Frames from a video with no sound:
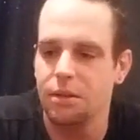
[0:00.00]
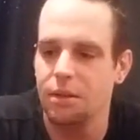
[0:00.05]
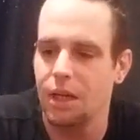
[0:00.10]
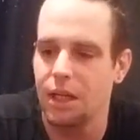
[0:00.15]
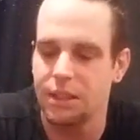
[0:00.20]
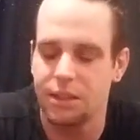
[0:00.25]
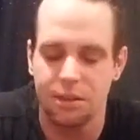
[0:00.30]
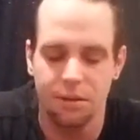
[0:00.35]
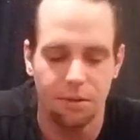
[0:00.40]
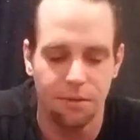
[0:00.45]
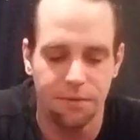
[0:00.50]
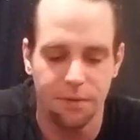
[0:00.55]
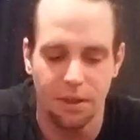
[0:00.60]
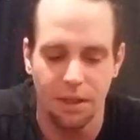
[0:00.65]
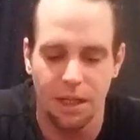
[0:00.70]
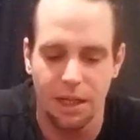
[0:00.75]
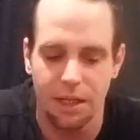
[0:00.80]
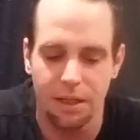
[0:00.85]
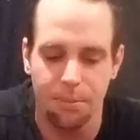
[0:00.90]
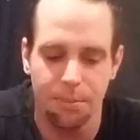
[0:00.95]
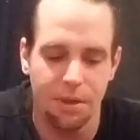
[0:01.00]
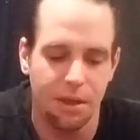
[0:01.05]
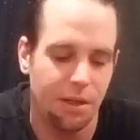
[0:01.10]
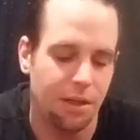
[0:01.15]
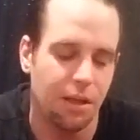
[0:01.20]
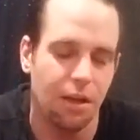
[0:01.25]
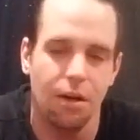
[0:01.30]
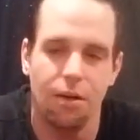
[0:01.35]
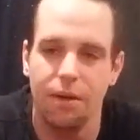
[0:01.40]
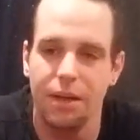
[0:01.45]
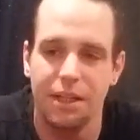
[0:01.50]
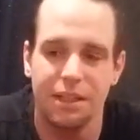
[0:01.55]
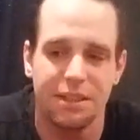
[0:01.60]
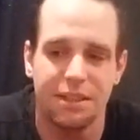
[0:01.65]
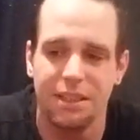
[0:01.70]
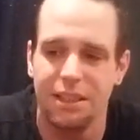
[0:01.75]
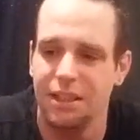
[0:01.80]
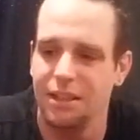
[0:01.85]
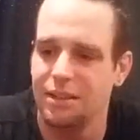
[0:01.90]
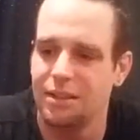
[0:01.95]
I still feel like, but, you know, in a
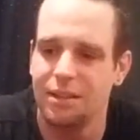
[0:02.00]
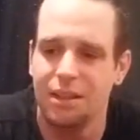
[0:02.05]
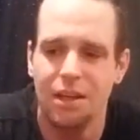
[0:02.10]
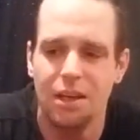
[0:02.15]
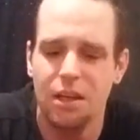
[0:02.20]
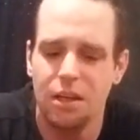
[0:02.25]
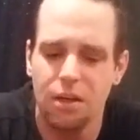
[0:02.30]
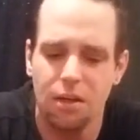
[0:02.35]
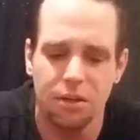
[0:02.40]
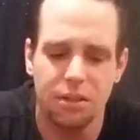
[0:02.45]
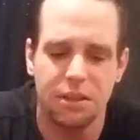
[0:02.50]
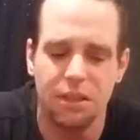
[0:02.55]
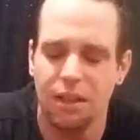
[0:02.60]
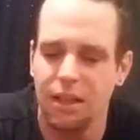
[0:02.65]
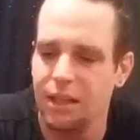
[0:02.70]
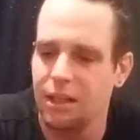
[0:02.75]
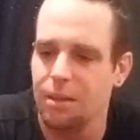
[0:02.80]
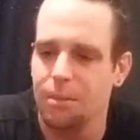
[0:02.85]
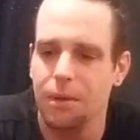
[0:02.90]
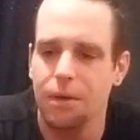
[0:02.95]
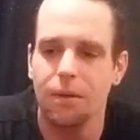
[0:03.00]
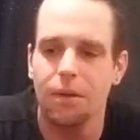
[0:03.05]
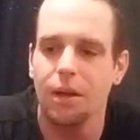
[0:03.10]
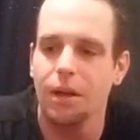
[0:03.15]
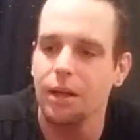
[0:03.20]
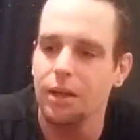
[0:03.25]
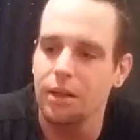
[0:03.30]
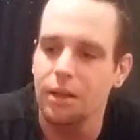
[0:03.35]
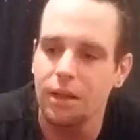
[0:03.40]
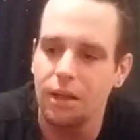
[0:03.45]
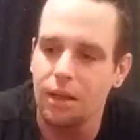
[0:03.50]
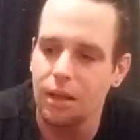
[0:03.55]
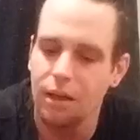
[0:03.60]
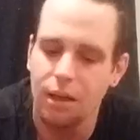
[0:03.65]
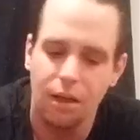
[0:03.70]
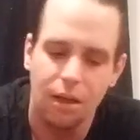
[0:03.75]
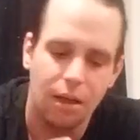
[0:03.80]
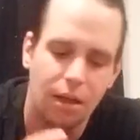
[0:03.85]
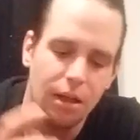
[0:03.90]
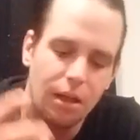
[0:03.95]
sense, y'all still ain't communicating.
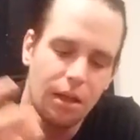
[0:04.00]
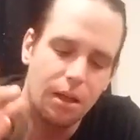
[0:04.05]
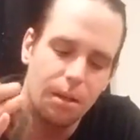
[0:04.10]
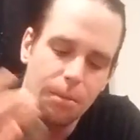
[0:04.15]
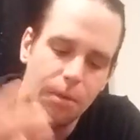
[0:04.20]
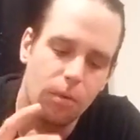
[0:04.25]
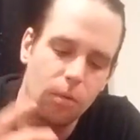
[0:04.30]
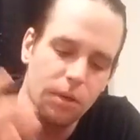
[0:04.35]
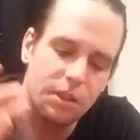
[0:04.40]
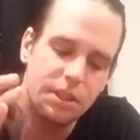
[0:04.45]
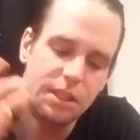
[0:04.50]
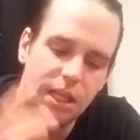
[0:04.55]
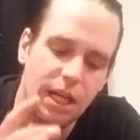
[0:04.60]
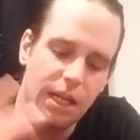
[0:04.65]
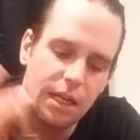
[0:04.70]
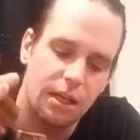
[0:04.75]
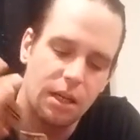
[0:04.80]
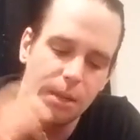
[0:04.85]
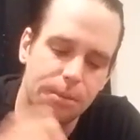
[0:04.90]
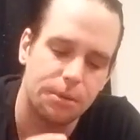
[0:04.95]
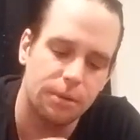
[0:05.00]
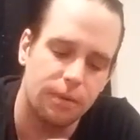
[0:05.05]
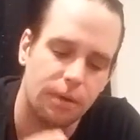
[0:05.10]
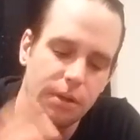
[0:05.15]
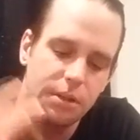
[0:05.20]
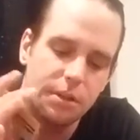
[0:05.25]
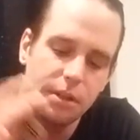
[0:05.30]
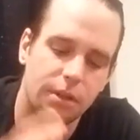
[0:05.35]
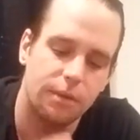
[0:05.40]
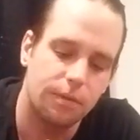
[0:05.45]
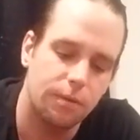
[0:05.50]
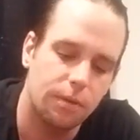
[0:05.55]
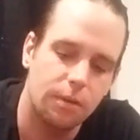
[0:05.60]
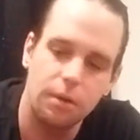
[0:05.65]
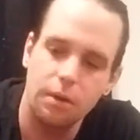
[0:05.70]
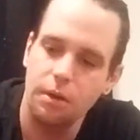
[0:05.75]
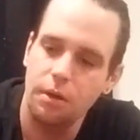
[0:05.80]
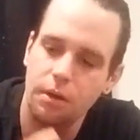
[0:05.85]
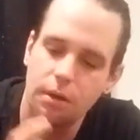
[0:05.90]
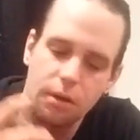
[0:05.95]
But what's the Eight of Cups reversed there
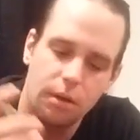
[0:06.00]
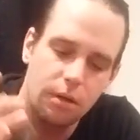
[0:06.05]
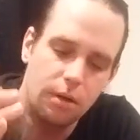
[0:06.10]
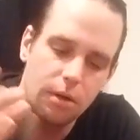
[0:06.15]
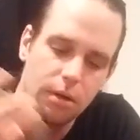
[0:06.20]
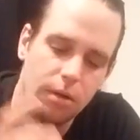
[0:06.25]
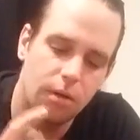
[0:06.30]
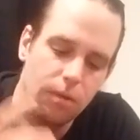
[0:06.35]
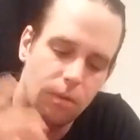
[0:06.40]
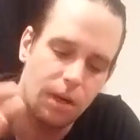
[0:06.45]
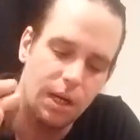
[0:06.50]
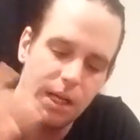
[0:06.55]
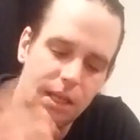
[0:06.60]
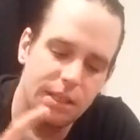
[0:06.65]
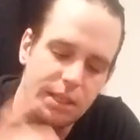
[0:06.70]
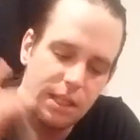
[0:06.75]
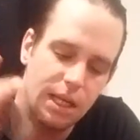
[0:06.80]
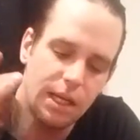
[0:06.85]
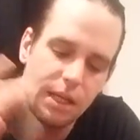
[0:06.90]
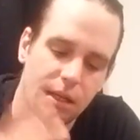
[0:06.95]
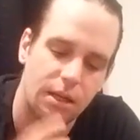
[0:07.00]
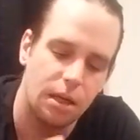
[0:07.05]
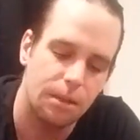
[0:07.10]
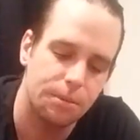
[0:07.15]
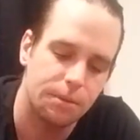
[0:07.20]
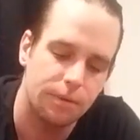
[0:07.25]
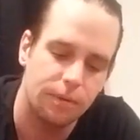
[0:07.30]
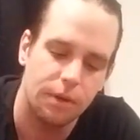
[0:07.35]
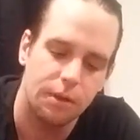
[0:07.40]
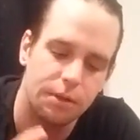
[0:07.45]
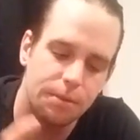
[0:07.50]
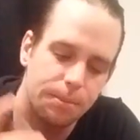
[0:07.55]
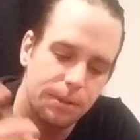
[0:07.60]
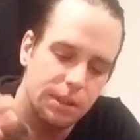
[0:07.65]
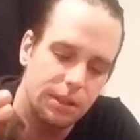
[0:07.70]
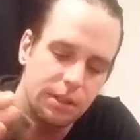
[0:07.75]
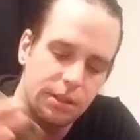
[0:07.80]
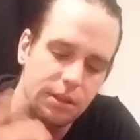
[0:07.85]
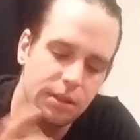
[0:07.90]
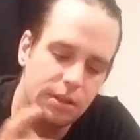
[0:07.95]
for? Why is the Eight of Cups reversed,
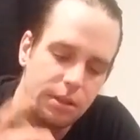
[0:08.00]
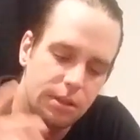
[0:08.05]
please?